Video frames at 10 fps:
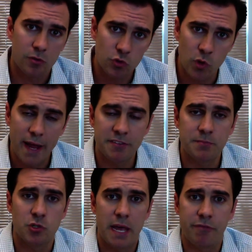Drive some
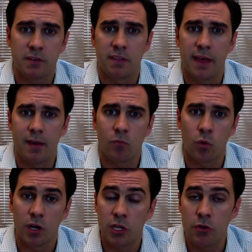traffic to that.
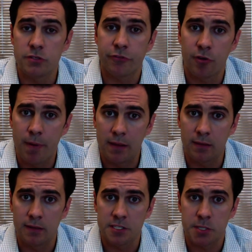We're going to use it for a mailing
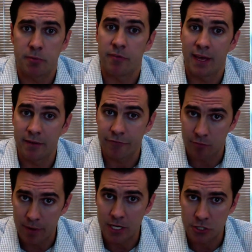list to provide
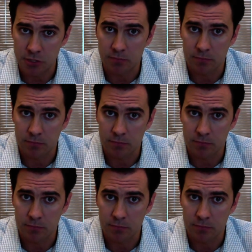information.